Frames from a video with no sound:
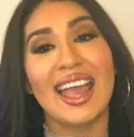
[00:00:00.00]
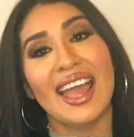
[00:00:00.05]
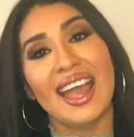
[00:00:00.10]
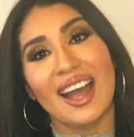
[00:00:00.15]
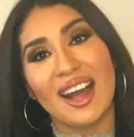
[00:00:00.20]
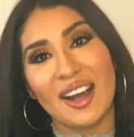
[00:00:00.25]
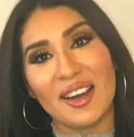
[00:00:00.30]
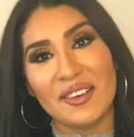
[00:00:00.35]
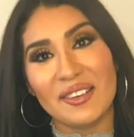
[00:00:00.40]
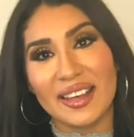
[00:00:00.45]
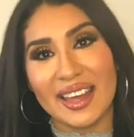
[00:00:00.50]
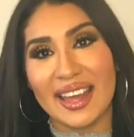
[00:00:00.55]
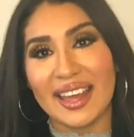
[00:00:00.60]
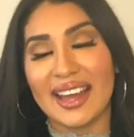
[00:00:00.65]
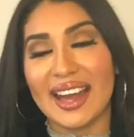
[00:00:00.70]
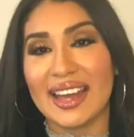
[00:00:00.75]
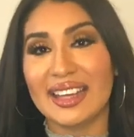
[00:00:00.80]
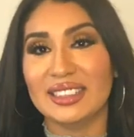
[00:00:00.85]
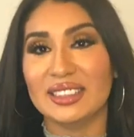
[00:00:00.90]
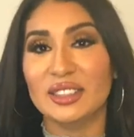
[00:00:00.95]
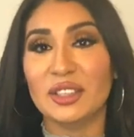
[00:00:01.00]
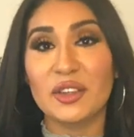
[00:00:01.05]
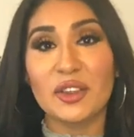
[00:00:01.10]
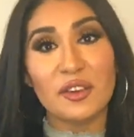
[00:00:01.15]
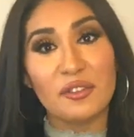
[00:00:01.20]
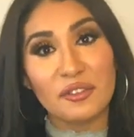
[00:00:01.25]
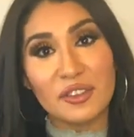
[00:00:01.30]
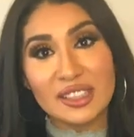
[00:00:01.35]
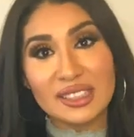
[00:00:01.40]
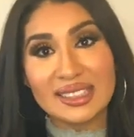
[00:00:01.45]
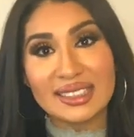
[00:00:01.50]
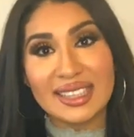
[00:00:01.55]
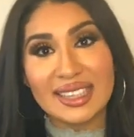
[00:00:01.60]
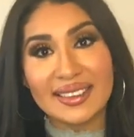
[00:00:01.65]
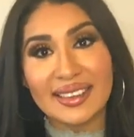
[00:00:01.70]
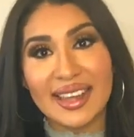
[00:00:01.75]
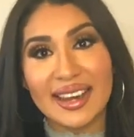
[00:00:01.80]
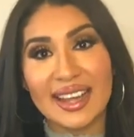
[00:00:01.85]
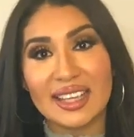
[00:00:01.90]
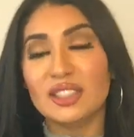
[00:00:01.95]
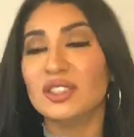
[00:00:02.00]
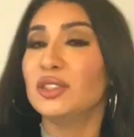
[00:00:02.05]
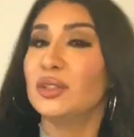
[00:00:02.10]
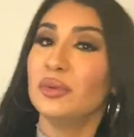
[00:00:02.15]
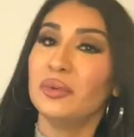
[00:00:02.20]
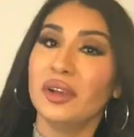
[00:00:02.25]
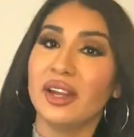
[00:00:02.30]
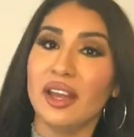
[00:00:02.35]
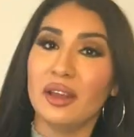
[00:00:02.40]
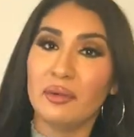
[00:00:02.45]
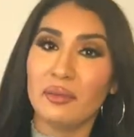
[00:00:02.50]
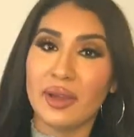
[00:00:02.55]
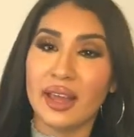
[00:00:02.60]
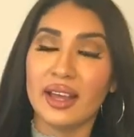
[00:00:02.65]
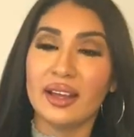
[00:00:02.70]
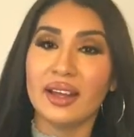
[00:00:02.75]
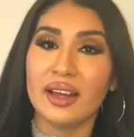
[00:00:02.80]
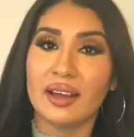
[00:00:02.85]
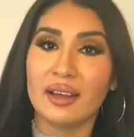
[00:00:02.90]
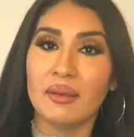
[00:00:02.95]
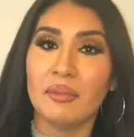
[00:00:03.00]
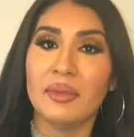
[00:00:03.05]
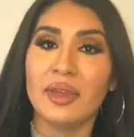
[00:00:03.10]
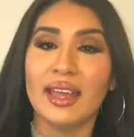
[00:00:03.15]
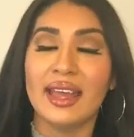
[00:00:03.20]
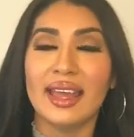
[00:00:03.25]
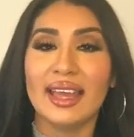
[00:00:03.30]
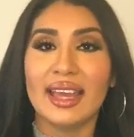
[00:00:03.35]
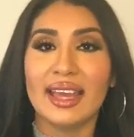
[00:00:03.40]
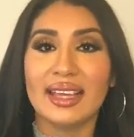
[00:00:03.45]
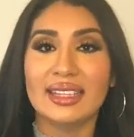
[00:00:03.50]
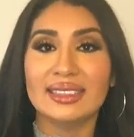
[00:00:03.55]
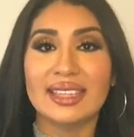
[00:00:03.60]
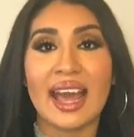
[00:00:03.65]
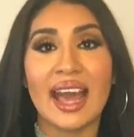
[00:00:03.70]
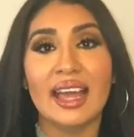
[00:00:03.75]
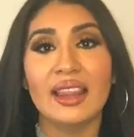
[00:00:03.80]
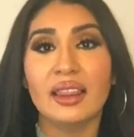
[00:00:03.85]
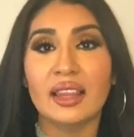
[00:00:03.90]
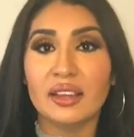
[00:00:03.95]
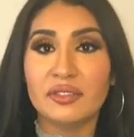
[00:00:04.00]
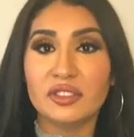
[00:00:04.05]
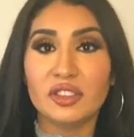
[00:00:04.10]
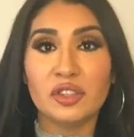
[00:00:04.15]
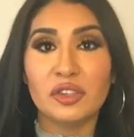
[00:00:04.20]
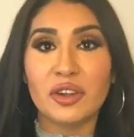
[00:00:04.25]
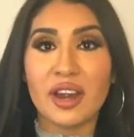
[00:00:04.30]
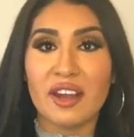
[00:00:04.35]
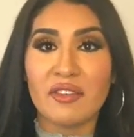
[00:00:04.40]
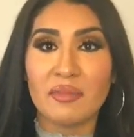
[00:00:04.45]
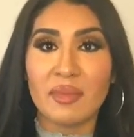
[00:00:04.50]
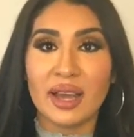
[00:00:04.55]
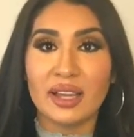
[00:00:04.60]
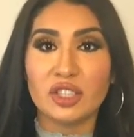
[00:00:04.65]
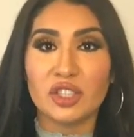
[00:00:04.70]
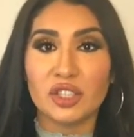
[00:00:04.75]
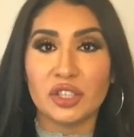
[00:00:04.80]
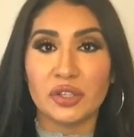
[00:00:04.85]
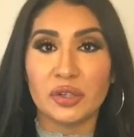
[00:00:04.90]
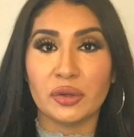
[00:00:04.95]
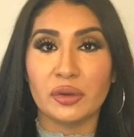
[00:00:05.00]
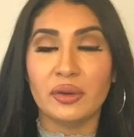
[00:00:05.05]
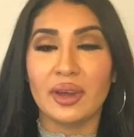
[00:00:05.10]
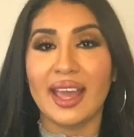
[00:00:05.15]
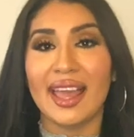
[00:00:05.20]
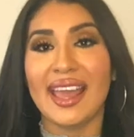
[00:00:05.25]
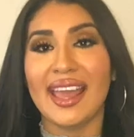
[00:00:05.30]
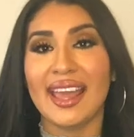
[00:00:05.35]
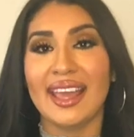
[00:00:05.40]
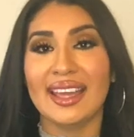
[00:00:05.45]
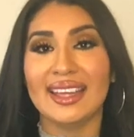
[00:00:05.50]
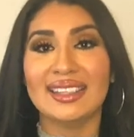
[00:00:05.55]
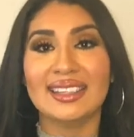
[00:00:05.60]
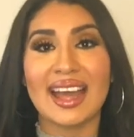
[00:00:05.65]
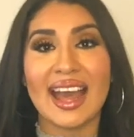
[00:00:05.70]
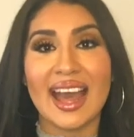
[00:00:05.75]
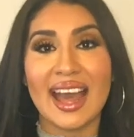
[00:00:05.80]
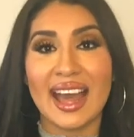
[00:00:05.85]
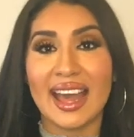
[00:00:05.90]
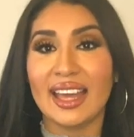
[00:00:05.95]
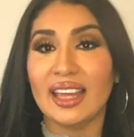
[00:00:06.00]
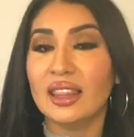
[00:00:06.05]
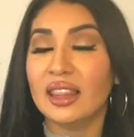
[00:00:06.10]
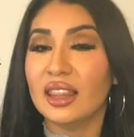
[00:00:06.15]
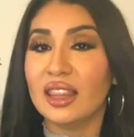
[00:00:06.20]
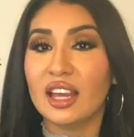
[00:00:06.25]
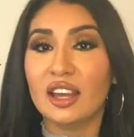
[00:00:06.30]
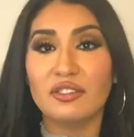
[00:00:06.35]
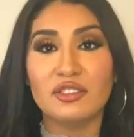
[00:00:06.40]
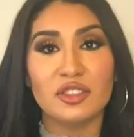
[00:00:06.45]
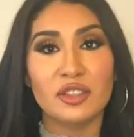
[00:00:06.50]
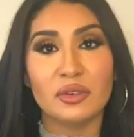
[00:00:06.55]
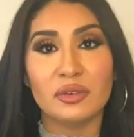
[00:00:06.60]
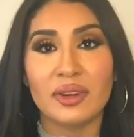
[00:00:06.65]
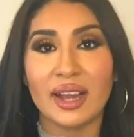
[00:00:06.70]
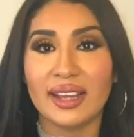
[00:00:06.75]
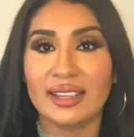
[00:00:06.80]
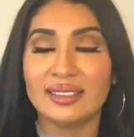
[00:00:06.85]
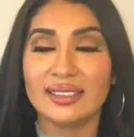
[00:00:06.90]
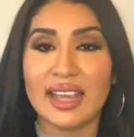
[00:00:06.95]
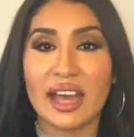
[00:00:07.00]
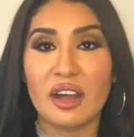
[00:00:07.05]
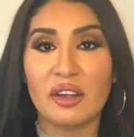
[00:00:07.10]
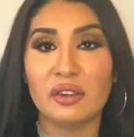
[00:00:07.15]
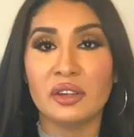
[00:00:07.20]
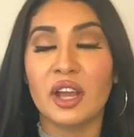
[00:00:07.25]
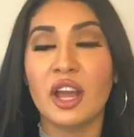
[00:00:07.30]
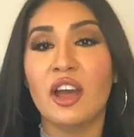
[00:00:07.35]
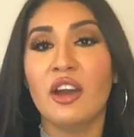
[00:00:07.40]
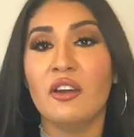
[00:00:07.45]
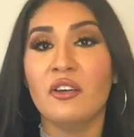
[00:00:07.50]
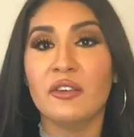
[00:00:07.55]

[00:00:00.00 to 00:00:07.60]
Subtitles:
Okay guys, so the first thing that I do when I wake up is I love to grab my journal, and I love to write down